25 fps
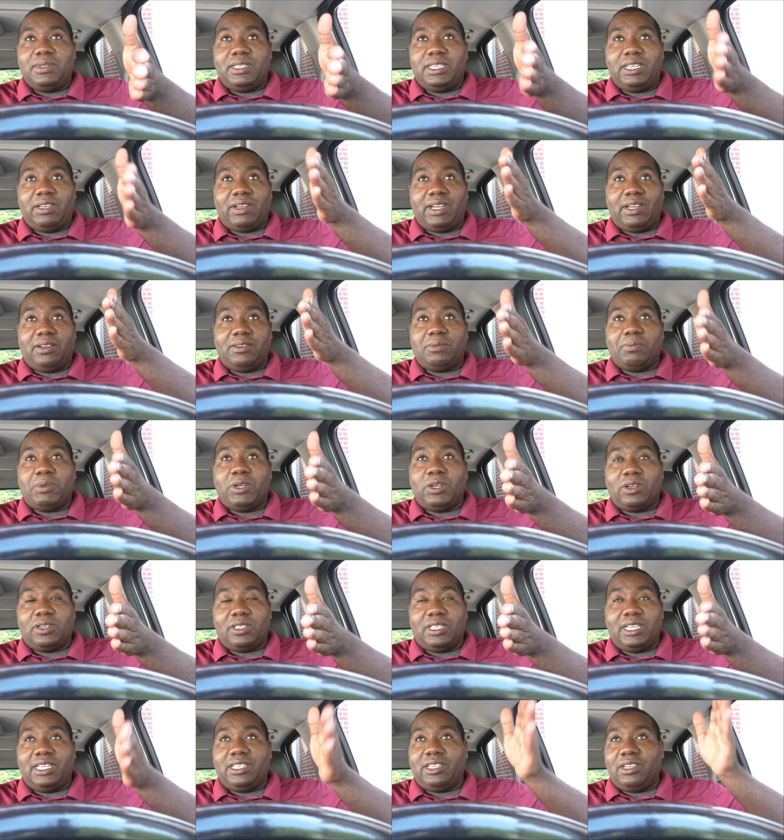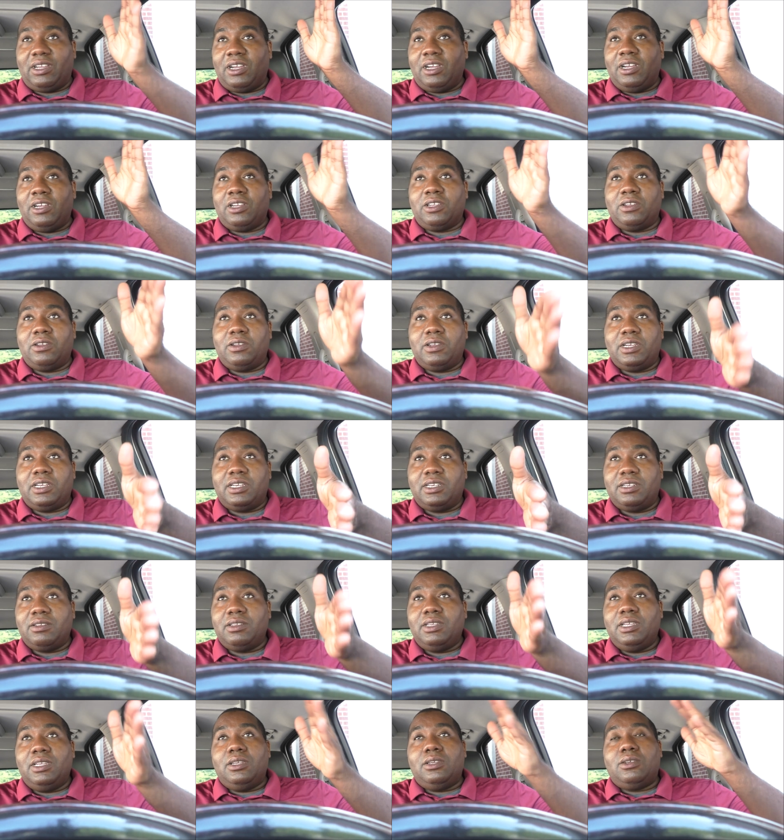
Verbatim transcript: They're out in the parking lot, they're arguing.